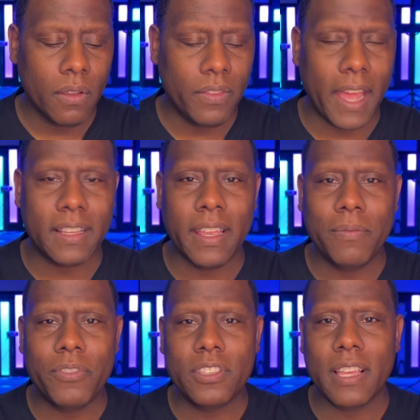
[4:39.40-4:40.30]
that
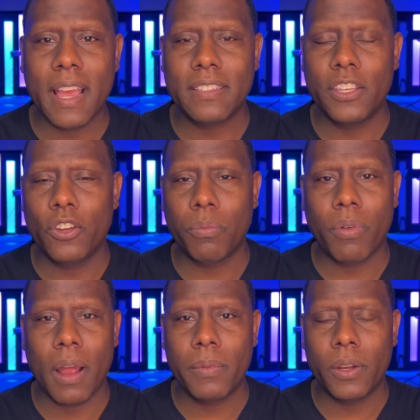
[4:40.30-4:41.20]
emphasizing your
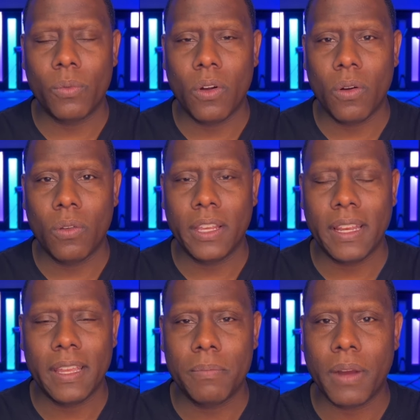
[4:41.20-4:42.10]
prominent role in
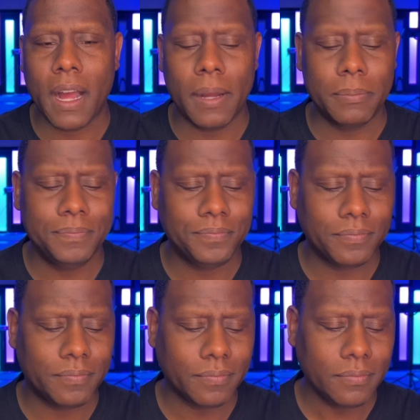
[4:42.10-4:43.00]
hip hop
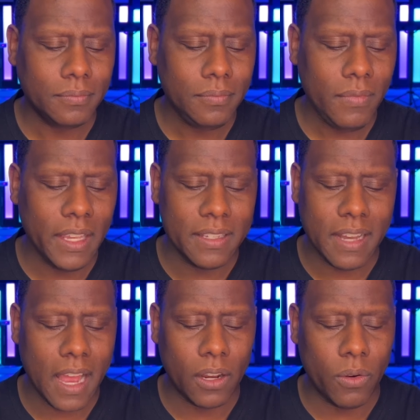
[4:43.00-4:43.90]
is
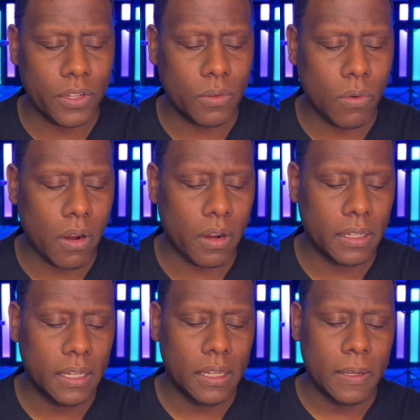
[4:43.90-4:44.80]
not going to work,
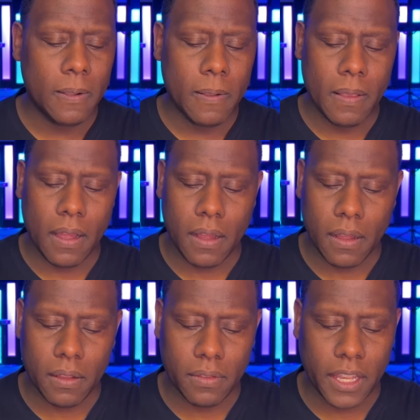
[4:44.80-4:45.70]

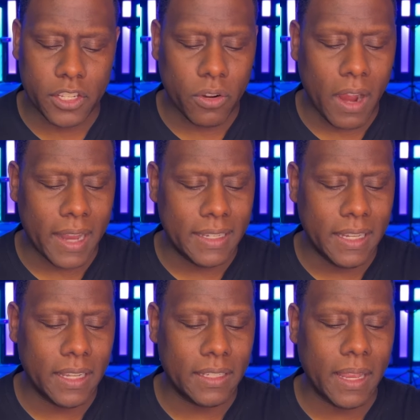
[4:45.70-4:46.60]
that your
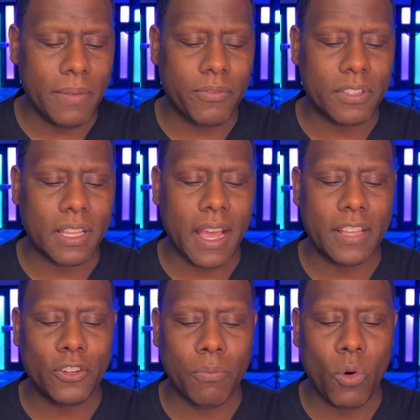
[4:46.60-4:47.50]
idea to
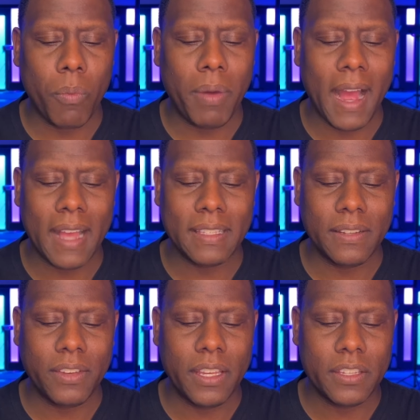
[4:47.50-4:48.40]
emphasize your more
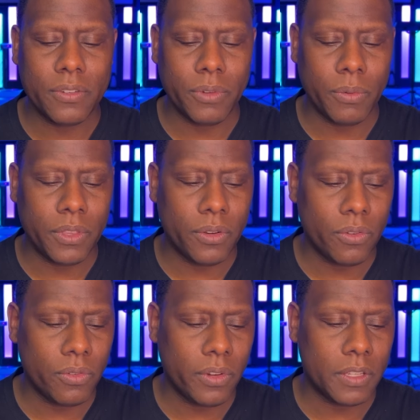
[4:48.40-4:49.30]
positive history with the
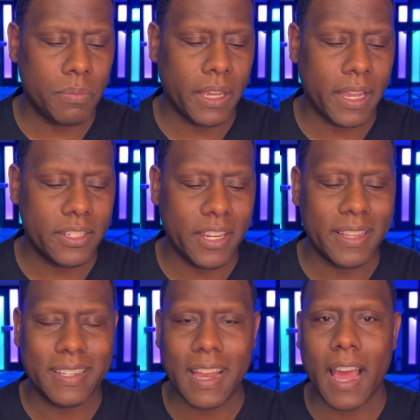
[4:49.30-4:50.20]
Notorious B.I.G.
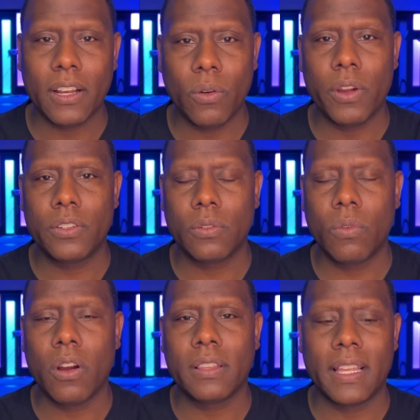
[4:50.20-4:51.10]
is not going to
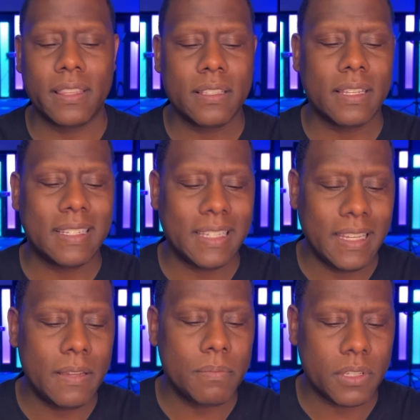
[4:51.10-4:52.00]
work, that this
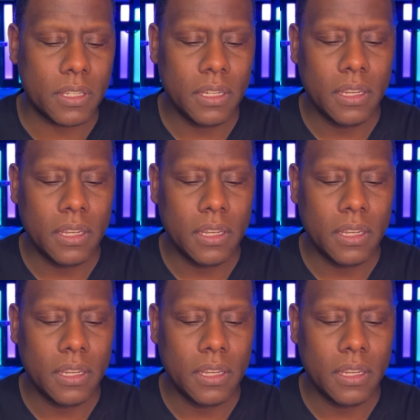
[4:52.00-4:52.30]
attempt